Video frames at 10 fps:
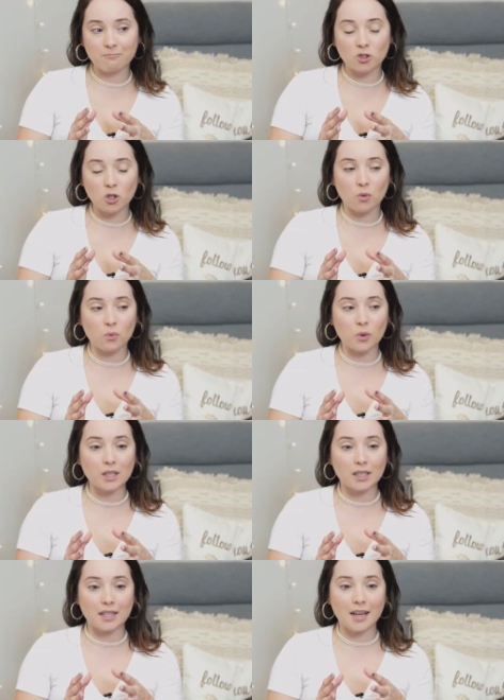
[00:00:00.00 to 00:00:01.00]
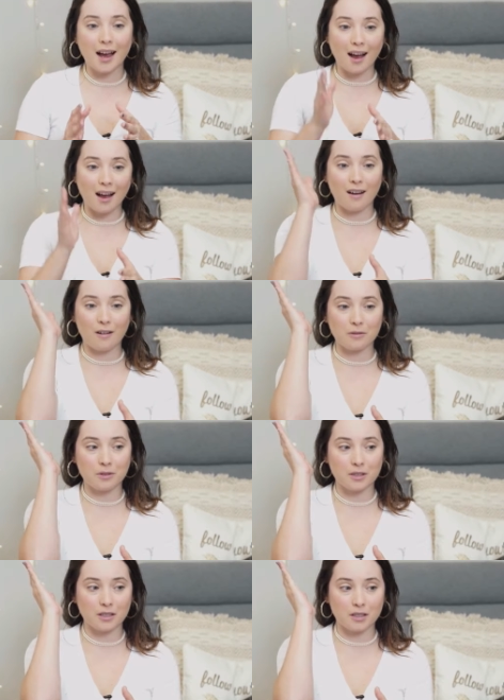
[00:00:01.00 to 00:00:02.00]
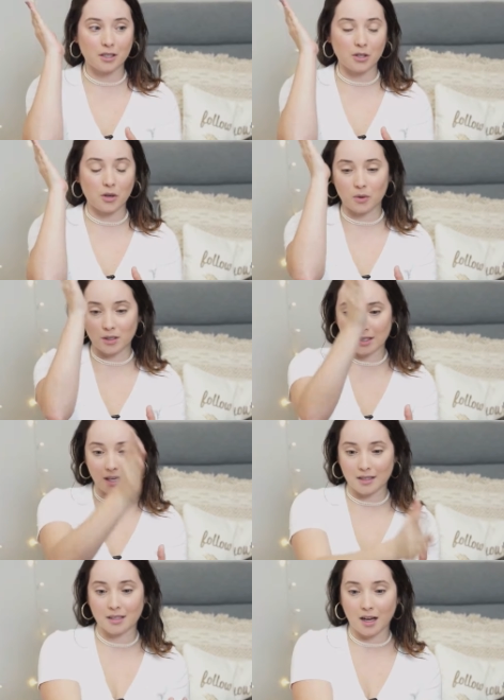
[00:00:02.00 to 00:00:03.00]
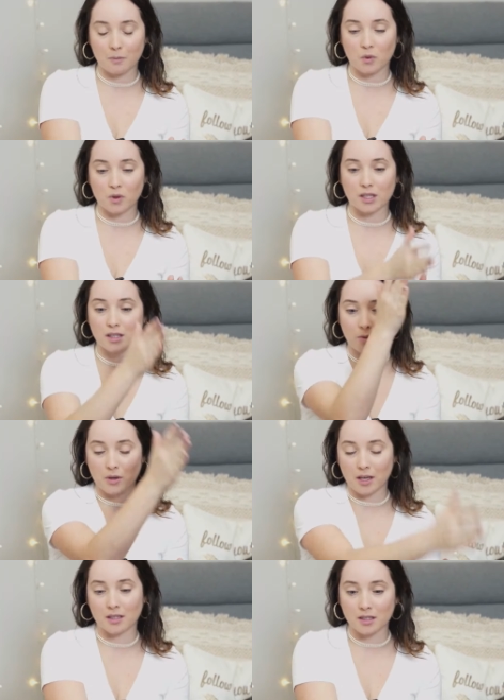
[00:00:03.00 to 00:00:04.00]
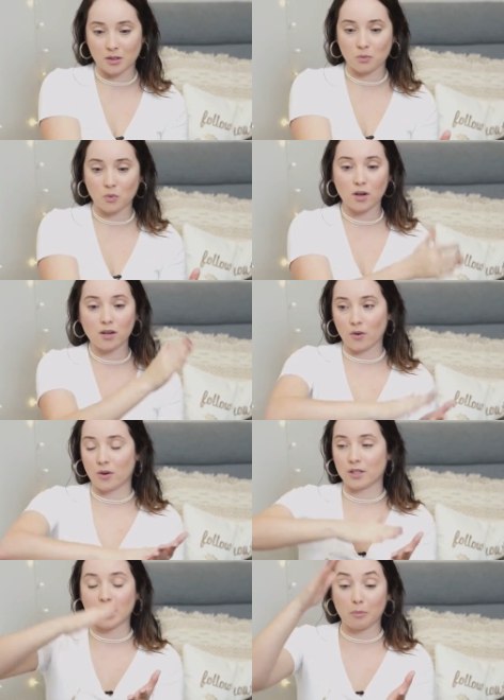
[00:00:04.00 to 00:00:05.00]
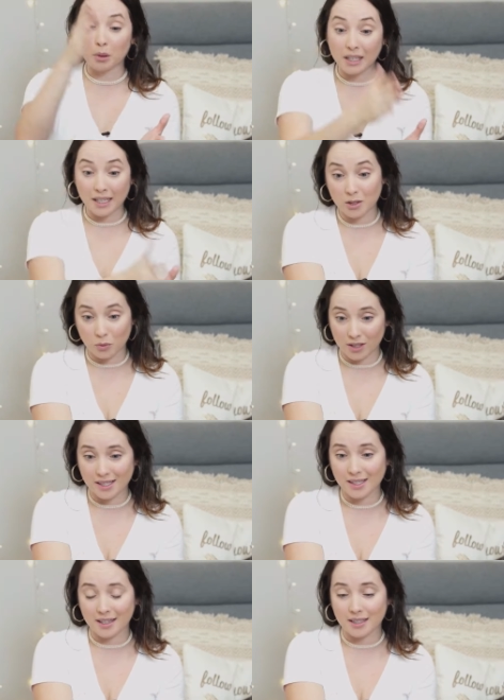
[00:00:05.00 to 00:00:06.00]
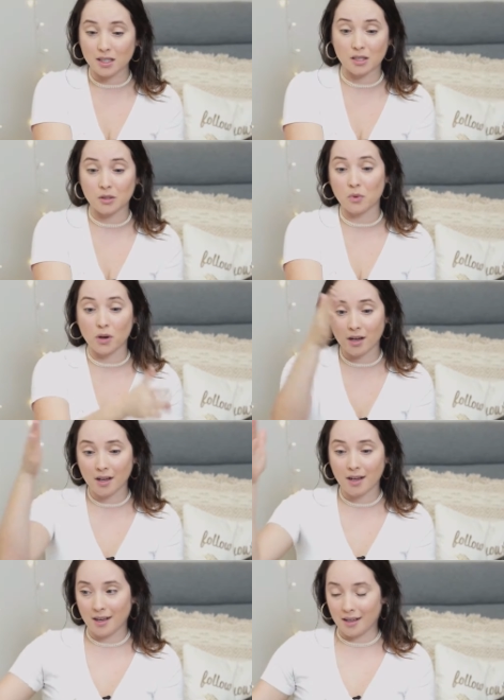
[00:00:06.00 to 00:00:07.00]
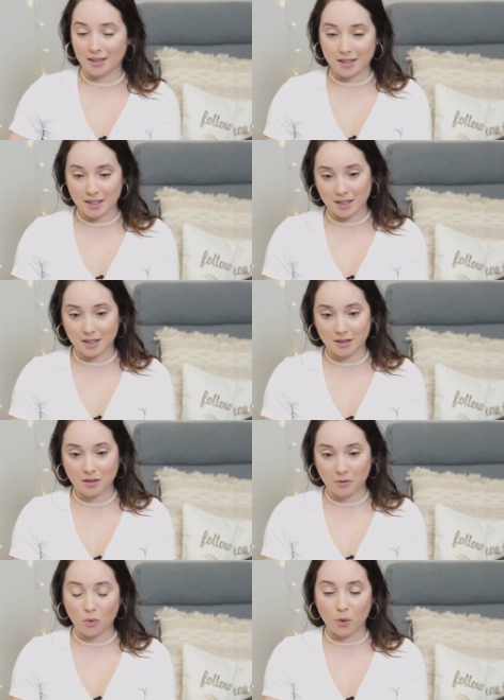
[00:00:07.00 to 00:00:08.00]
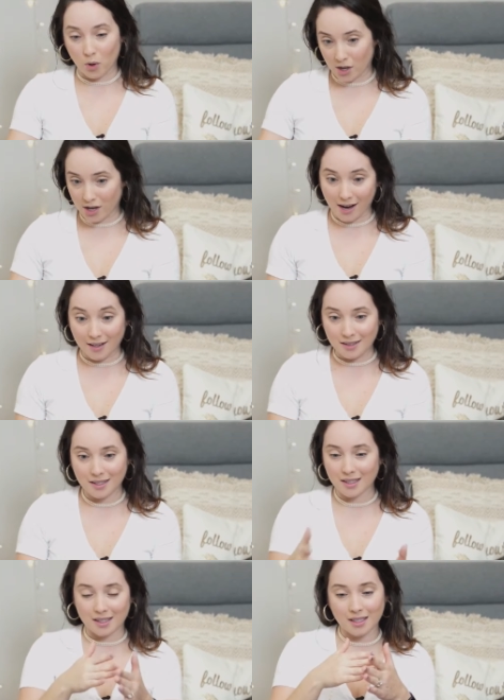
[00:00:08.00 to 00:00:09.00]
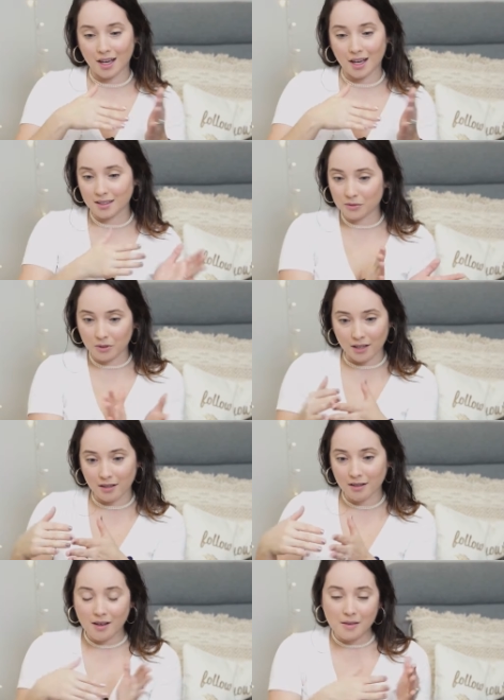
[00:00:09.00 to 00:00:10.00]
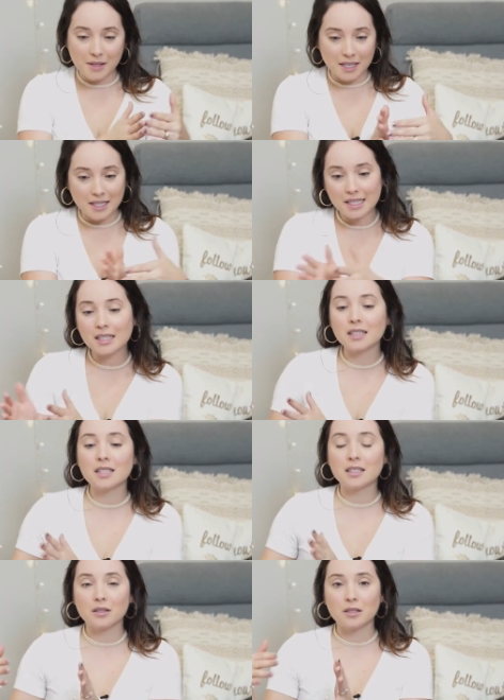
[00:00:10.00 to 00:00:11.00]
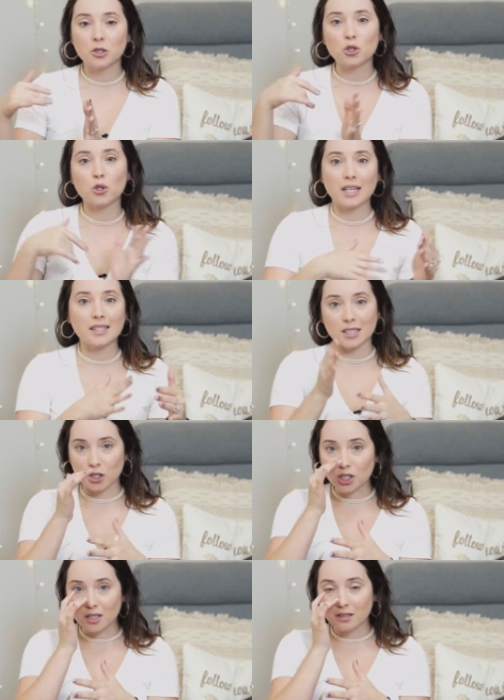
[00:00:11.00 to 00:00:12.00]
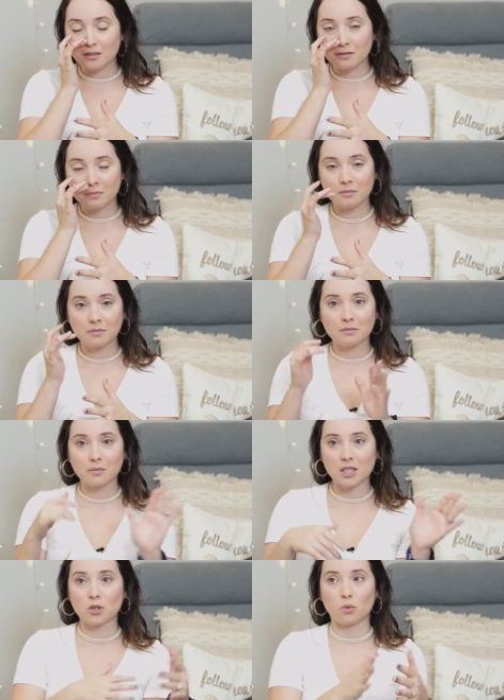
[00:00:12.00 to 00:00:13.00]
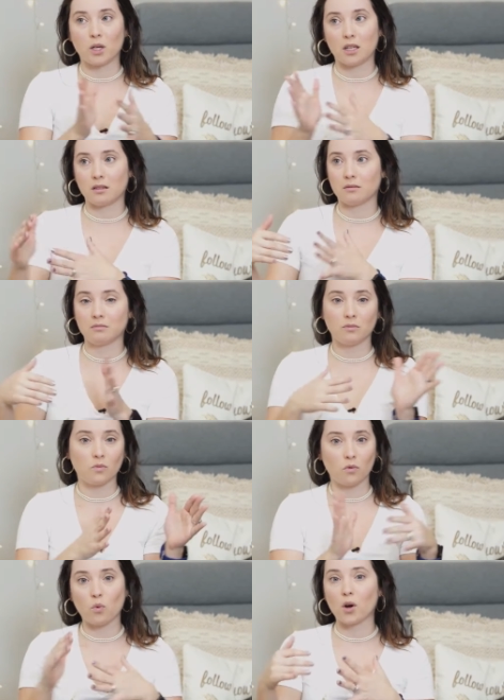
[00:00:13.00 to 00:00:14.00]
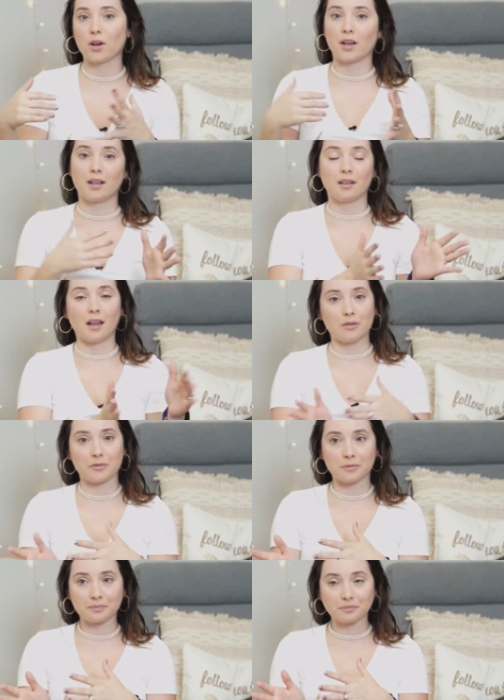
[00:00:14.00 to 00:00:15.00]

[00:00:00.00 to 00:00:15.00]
don't really have, you know, a set time where they say, okay, this is work, or a set place where they say this is work and this is where work ends. It's kind of like they easily transition between work and life.